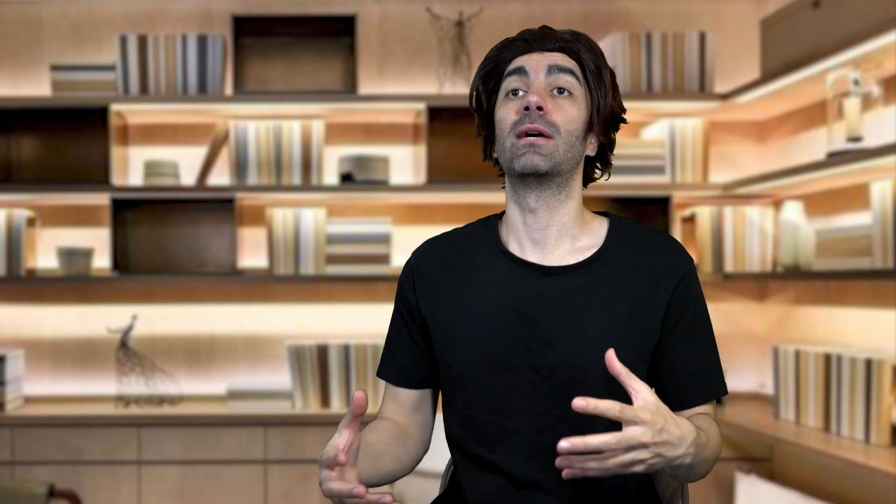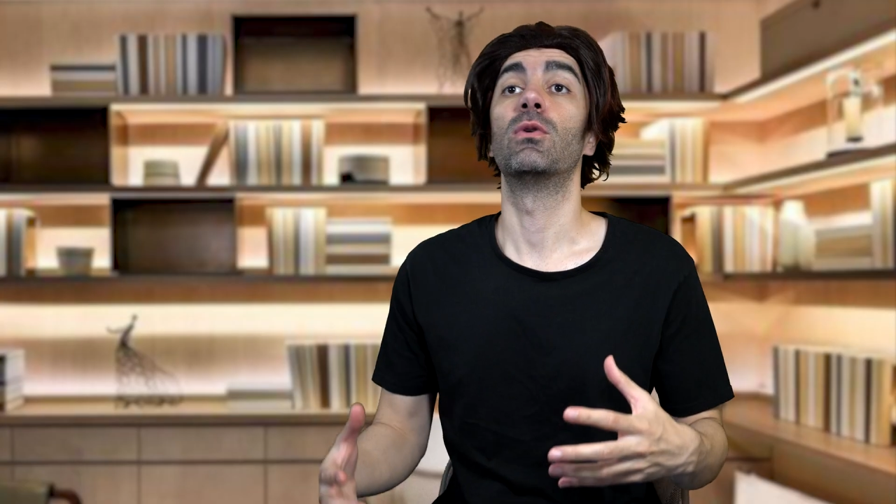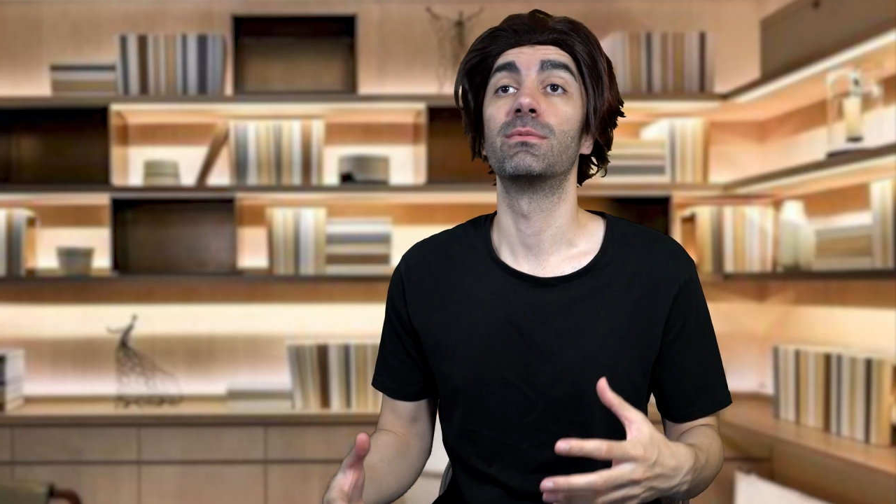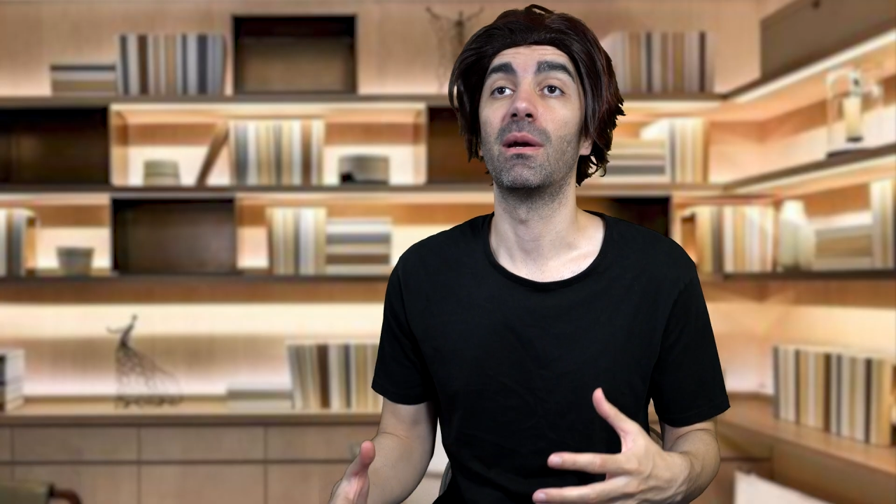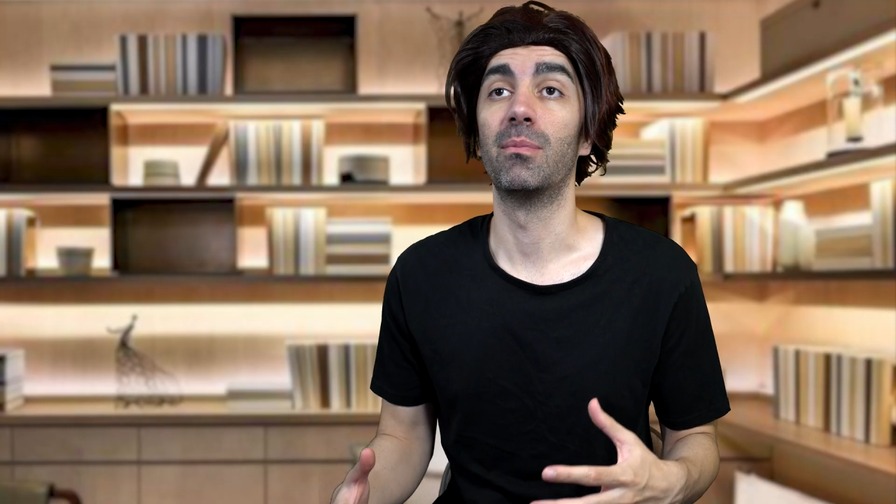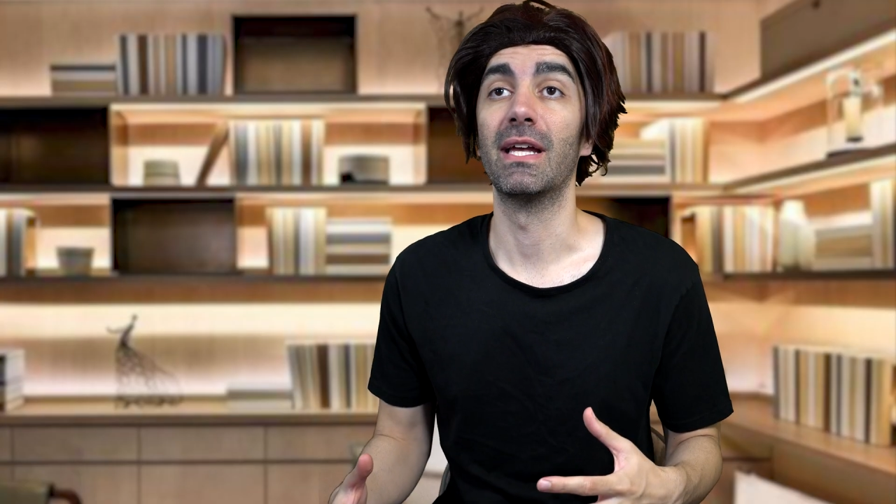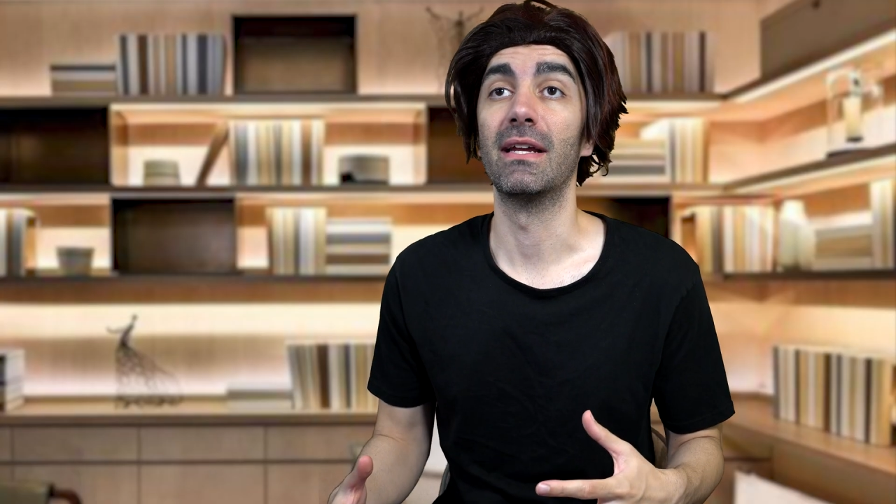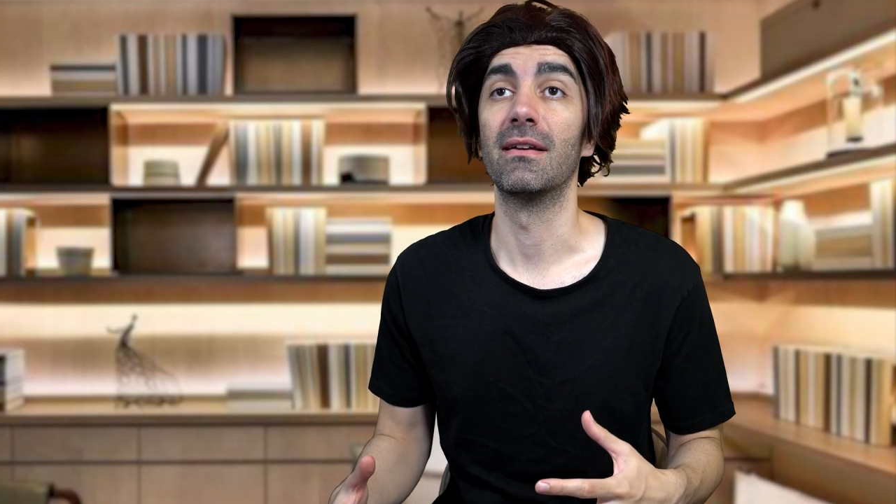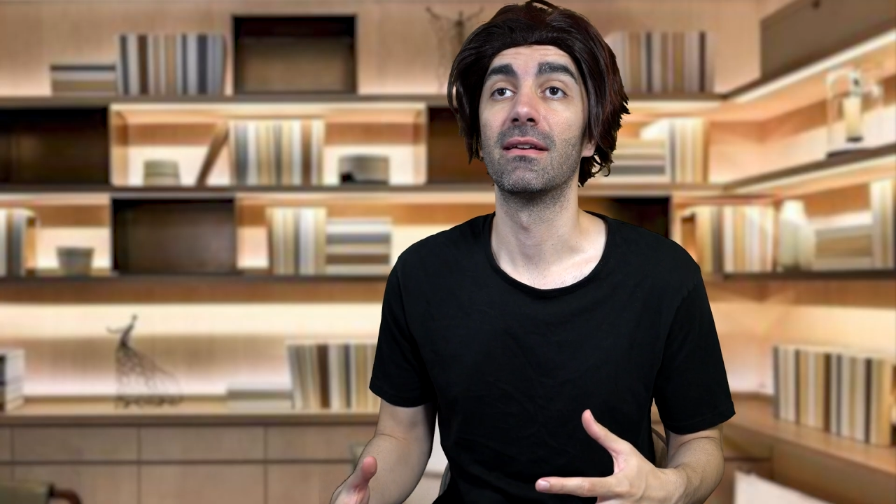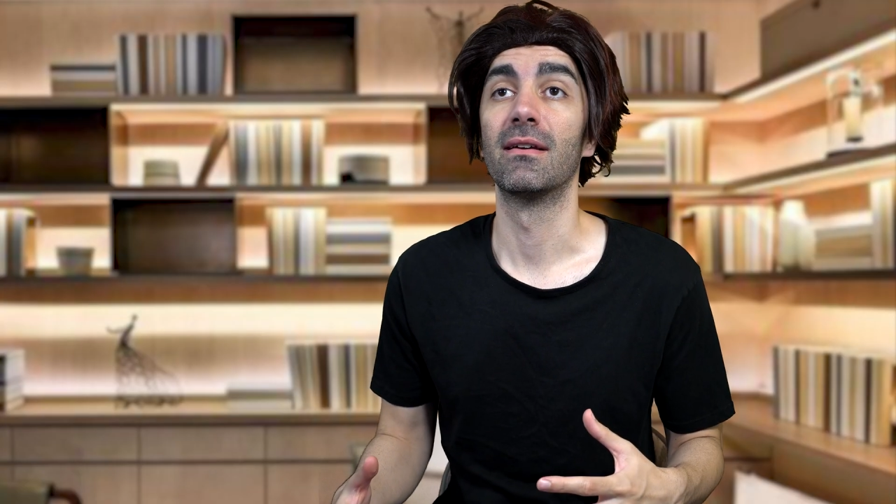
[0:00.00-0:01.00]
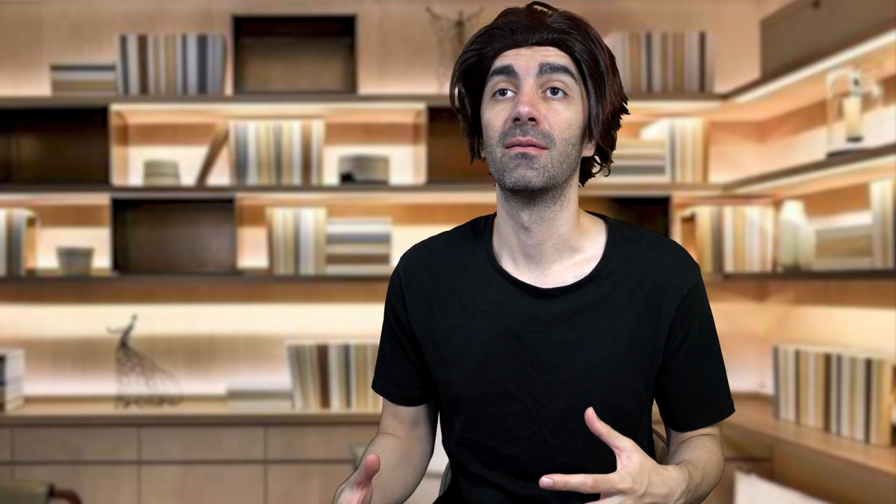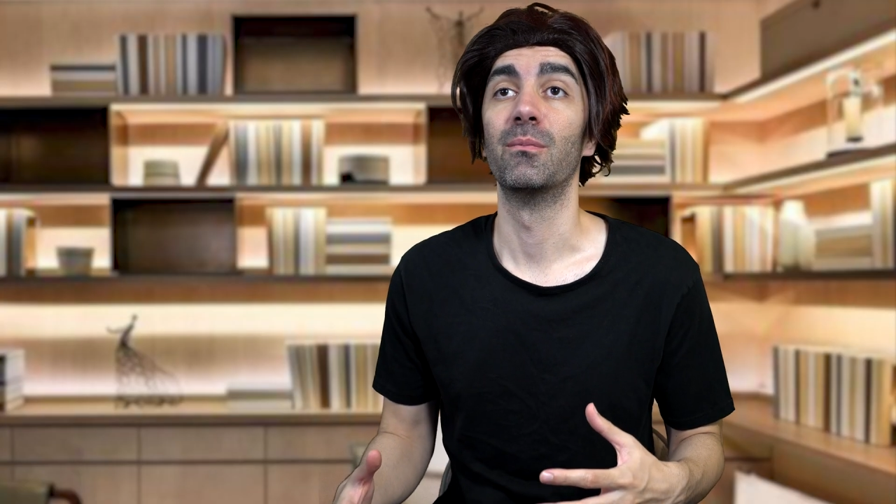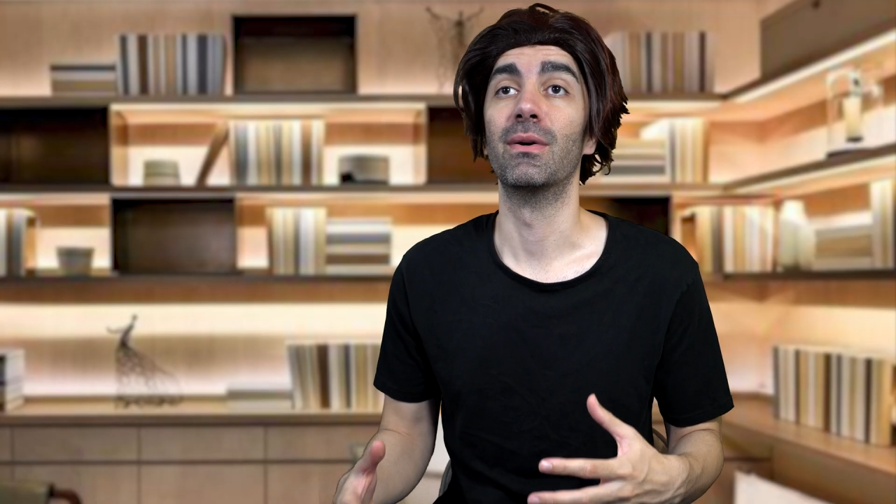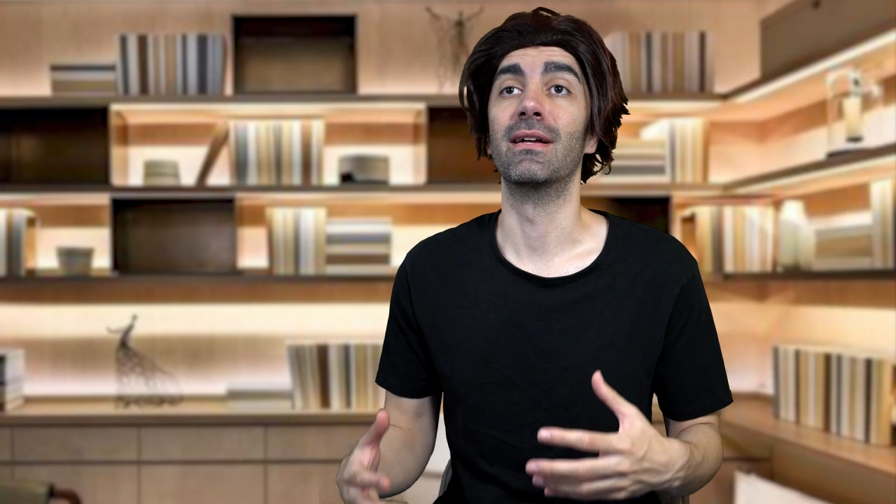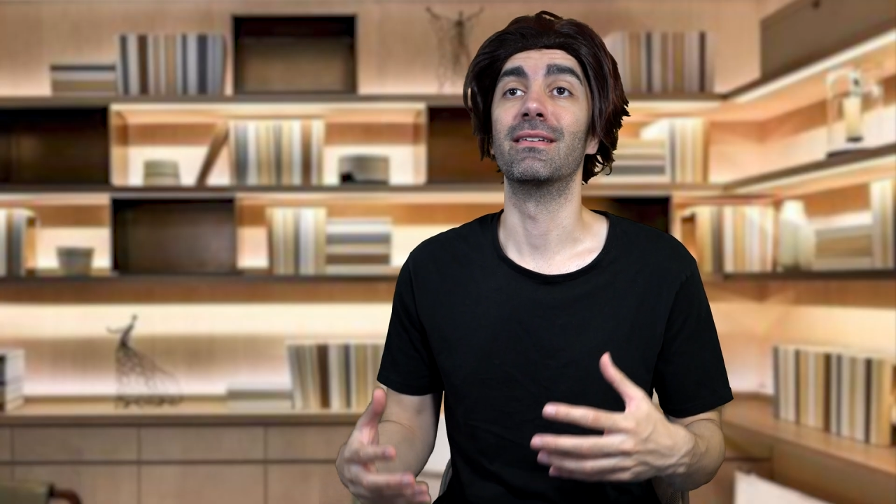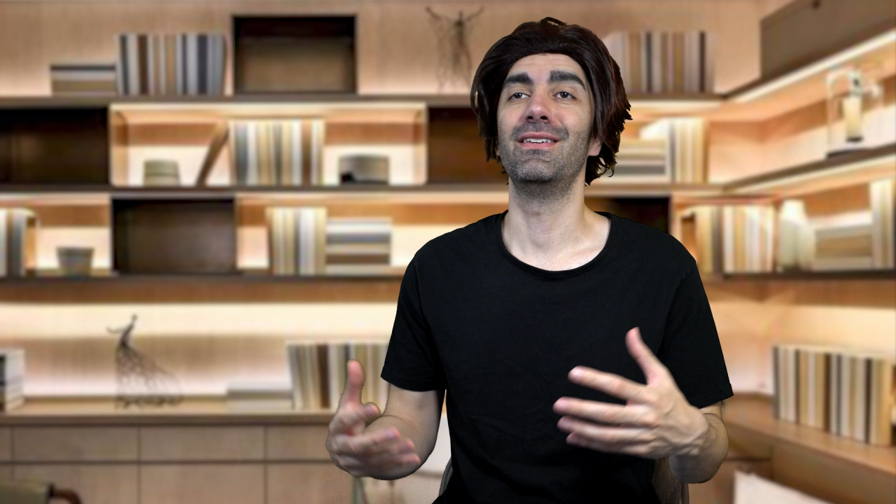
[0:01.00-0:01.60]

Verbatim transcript: that was my plan. But